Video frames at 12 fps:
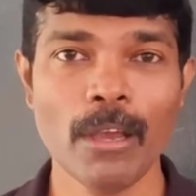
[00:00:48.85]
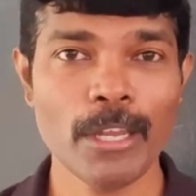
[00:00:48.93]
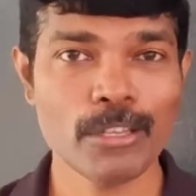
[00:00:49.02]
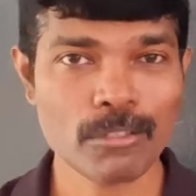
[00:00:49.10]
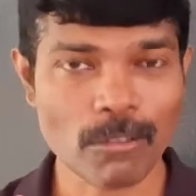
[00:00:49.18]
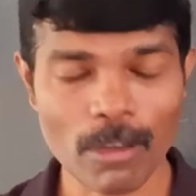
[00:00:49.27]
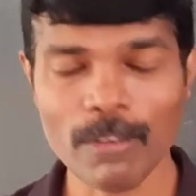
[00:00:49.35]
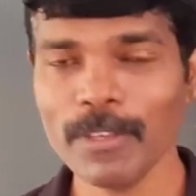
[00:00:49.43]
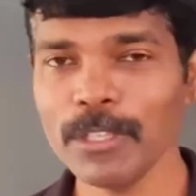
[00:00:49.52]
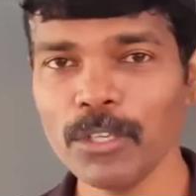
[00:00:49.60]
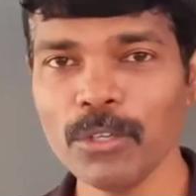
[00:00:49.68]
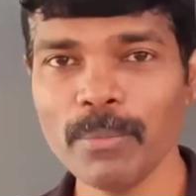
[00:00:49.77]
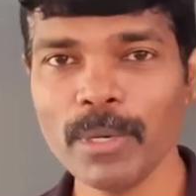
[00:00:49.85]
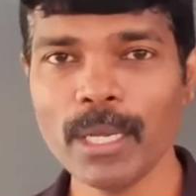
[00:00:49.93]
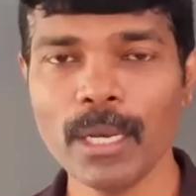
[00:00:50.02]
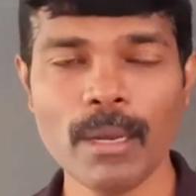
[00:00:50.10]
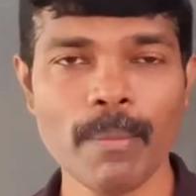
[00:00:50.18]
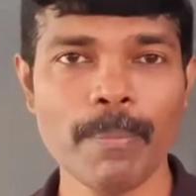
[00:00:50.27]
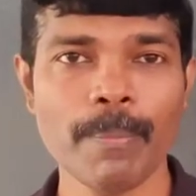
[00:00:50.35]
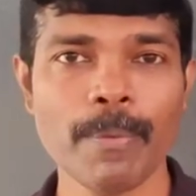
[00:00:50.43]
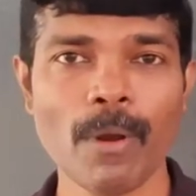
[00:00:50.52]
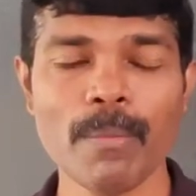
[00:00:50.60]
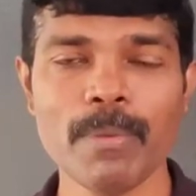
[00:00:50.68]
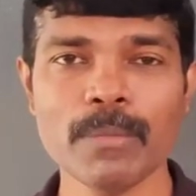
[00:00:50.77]
in solving the numerical
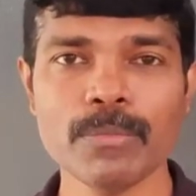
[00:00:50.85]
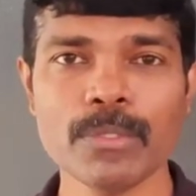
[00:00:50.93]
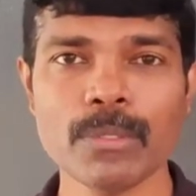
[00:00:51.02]
problems.